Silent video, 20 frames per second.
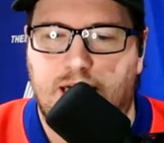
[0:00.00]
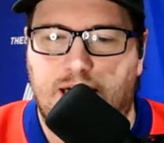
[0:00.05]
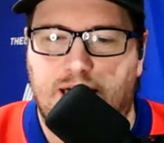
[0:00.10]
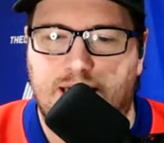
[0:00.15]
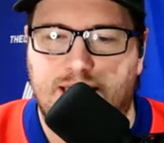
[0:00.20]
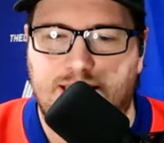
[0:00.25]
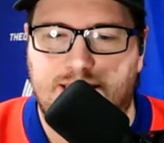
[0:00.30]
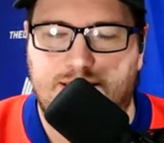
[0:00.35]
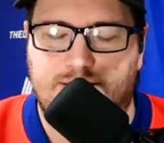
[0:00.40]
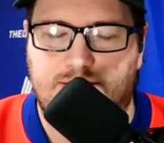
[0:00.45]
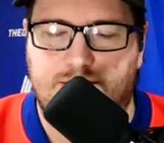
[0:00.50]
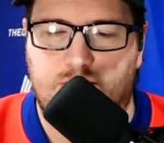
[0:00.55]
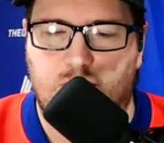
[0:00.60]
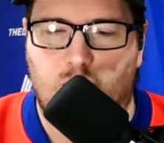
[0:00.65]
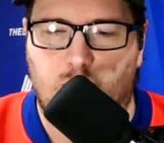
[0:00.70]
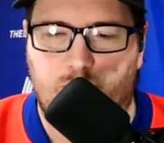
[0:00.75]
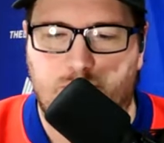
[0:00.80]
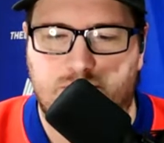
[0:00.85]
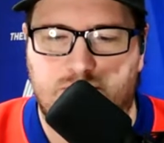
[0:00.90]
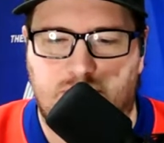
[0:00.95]
he
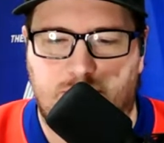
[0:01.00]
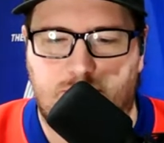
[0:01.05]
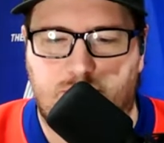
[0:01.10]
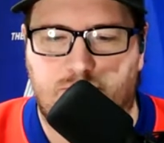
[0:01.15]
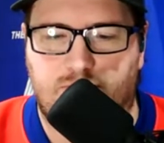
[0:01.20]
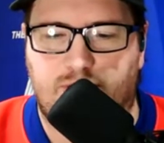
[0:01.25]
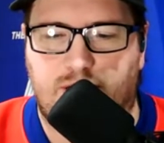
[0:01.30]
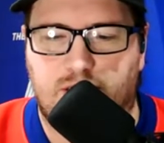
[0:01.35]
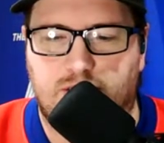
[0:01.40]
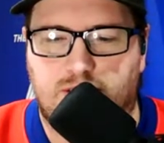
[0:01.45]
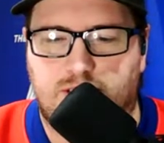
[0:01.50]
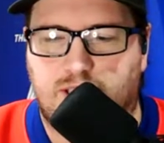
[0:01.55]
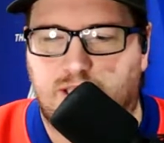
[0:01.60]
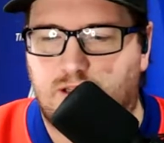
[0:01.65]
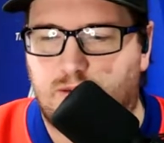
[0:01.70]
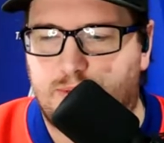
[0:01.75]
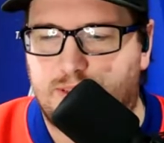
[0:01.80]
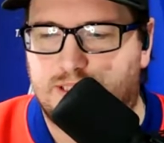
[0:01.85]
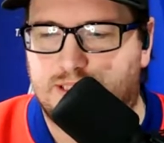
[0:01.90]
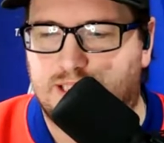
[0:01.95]
opens up Gravel just a
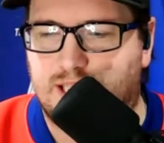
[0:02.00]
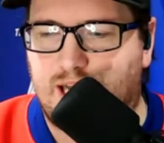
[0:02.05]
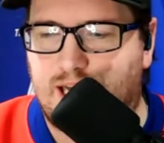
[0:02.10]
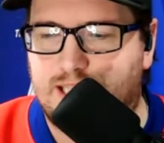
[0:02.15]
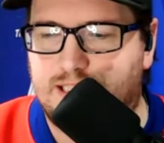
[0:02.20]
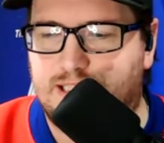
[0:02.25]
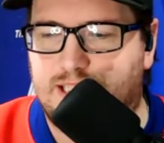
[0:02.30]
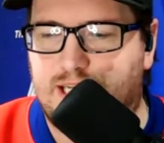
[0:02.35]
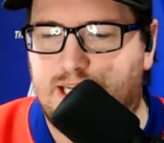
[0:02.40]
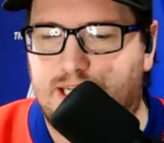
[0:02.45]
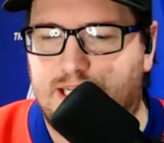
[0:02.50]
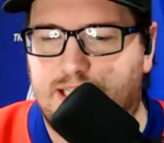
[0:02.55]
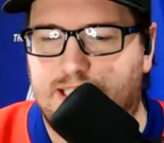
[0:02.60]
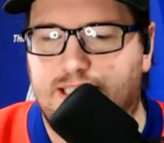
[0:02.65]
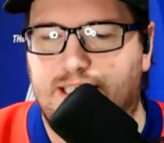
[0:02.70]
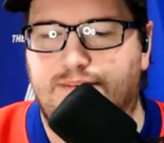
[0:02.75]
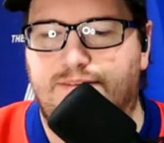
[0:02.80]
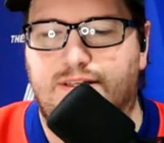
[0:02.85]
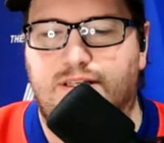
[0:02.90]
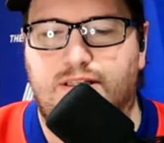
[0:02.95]
little bit, slides it in,
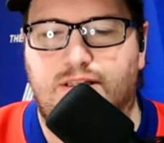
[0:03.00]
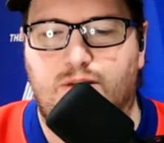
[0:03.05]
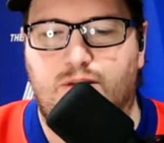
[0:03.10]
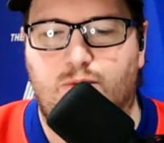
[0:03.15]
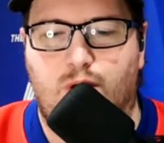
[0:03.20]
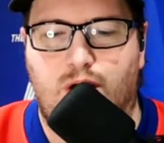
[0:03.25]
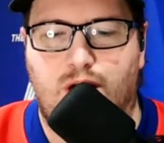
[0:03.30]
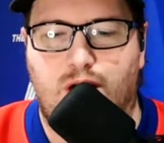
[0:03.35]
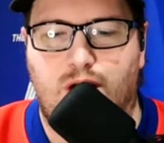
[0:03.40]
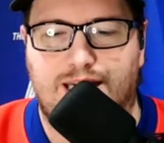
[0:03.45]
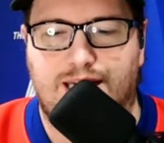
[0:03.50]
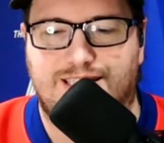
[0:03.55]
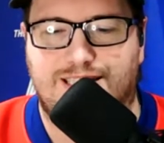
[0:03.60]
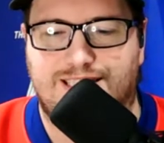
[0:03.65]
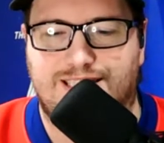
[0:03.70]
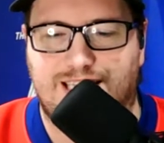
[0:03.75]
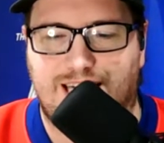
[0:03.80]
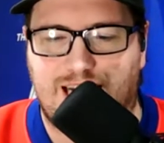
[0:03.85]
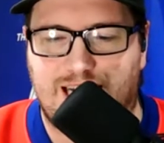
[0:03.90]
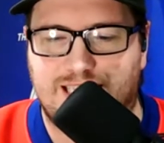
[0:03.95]
giving the Wildcats the
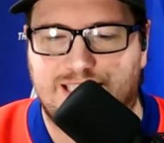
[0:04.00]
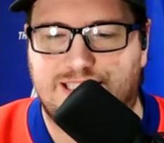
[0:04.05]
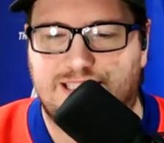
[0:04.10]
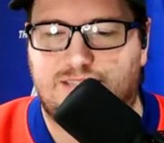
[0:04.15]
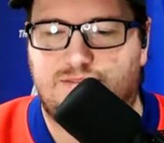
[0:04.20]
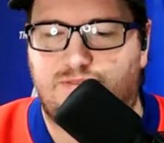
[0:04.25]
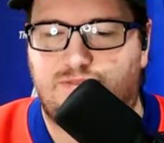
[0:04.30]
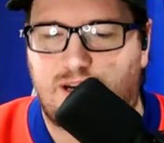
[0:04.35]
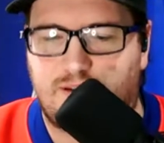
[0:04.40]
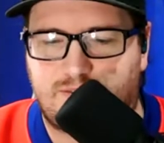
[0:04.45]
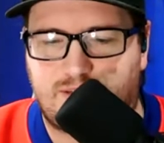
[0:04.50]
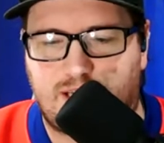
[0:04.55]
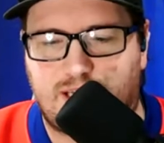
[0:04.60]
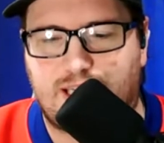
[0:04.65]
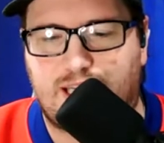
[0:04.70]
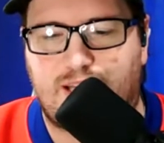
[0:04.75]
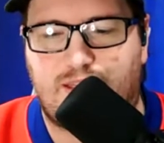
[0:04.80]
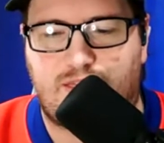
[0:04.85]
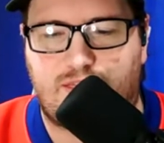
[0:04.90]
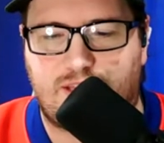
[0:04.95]
tie, 6-5, kind of
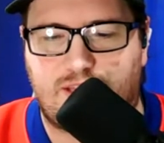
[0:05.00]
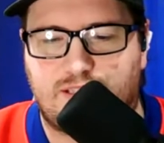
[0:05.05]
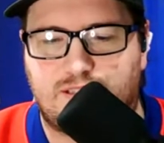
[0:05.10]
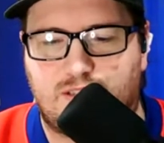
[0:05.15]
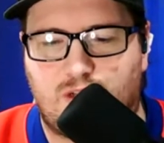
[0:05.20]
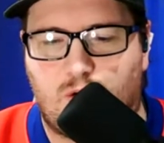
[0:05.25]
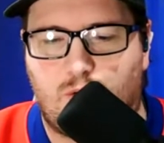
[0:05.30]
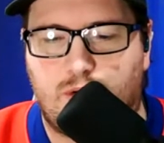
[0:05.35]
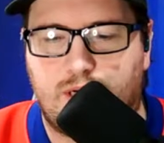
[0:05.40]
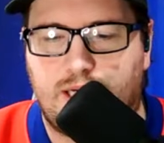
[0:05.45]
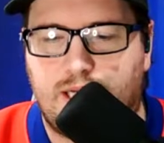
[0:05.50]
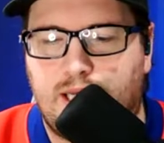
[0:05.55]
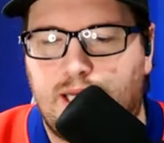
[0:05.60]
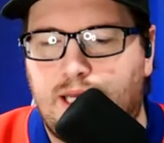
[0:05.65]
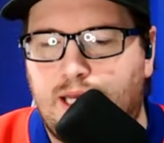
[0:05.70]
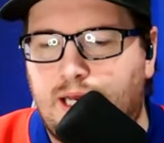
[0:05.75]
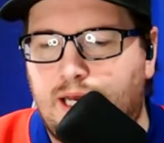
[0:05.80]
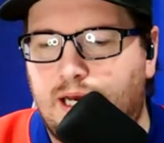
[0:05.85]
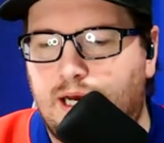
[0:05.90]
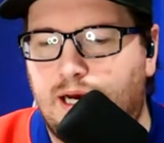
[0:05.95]
getting things going.
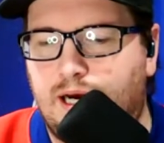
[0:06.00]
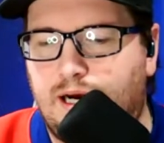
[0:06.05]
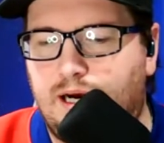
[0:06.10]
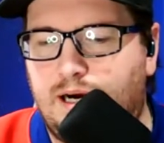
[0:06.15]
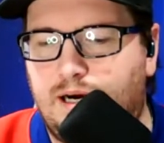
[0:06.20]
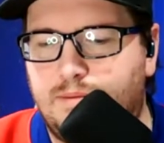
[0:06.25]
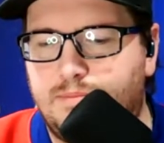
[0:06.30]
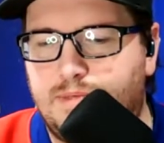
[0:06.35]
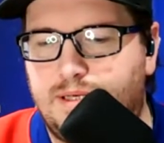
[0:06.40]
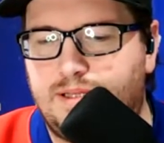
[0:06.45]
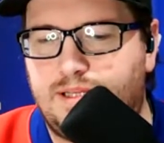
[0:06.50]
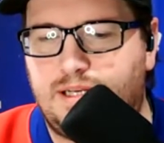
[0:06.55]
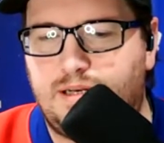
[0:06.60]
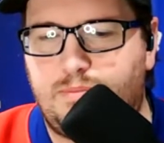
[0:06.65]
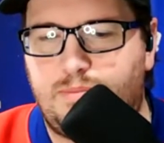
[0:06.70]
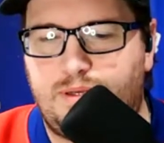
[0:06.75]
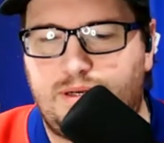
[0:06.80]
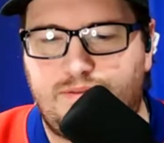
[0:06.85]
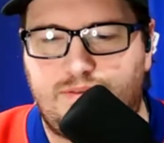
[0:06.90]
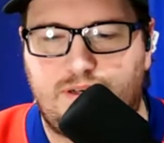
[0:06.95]
And then a
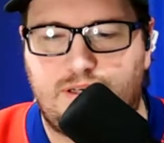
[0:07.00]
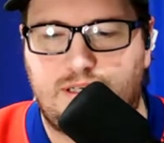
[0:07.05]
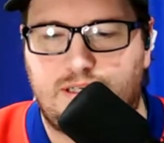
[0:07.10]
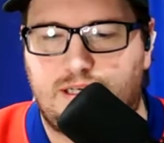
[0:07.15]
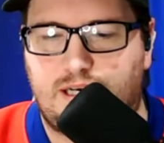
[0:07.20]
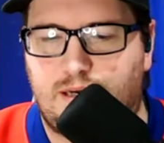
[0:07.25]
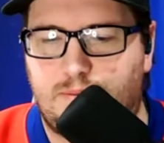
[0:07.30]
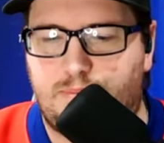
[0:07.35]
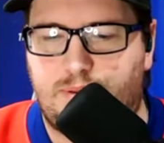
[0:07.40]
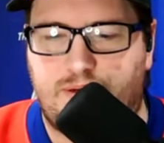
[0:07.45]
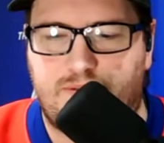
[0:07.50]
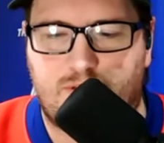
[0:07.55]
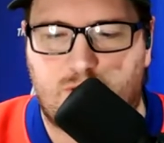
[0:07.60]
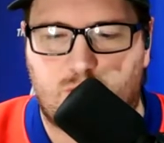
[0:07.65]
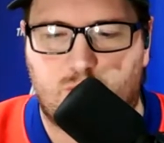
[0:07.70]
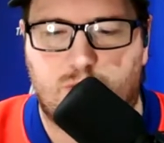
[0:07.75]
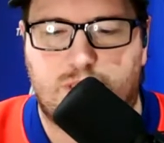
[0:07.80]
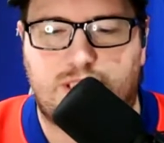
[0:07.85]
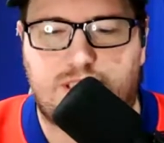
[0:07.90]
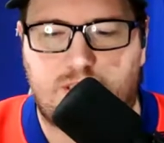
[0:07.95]
bit of a
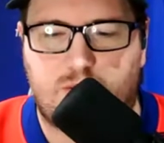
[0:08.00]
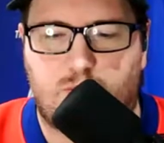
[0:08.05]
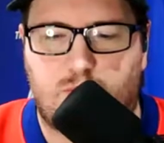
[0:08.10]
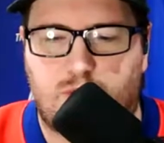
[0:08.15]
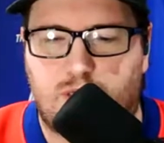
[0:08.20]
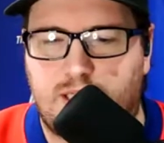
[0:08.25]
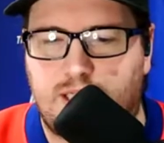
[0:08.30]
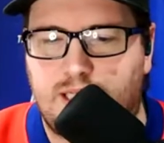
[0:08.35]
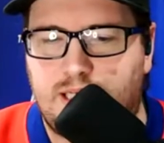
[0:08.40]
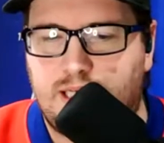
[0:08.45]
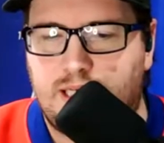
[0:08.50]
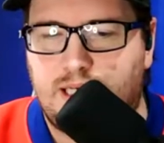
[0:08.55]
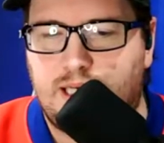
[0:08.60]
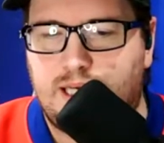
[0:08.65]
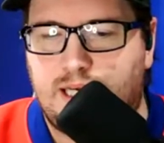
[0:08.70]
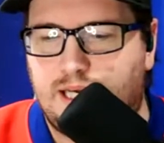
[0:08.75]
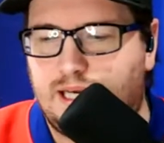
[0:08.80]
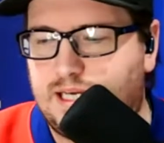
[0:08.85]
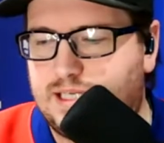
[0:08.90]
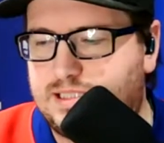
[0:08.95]
greasy one
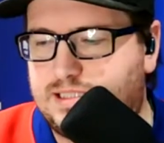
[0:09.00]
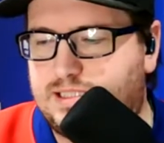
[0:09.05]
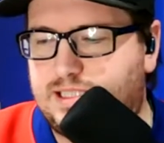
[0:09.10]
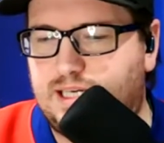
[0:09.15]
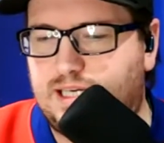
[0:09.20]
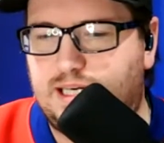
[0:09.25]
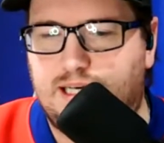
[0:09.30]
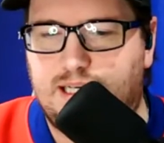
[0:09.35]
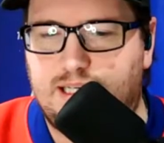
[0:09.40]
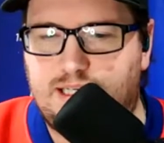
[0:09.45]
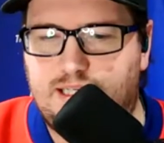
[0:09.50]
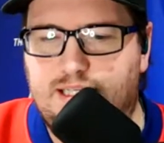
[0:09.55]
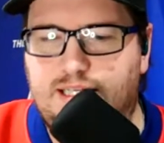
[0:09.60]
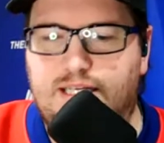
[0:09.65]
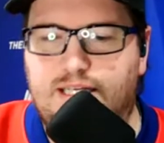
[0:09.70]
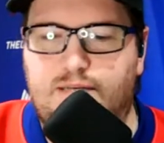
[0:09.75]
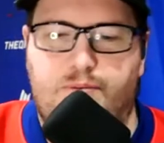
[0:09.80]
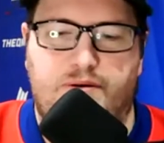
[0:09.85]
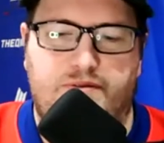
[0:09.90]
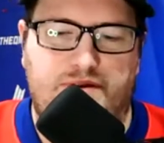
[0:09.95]
as
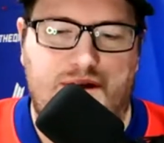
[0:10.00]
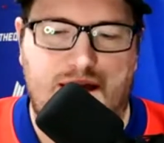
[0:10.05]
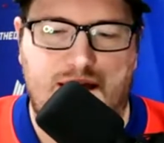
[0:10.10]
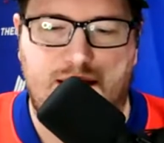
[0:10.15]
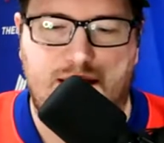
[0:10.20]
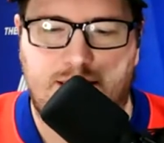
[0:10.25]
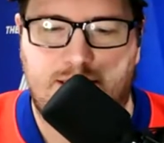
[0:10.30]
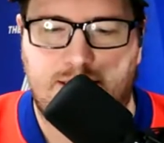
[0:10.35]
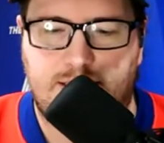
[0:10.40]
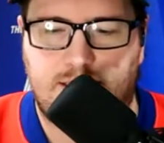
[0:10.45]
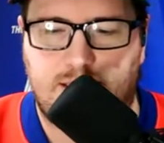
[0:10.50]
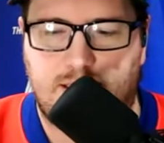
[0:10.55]
Nick Pavan.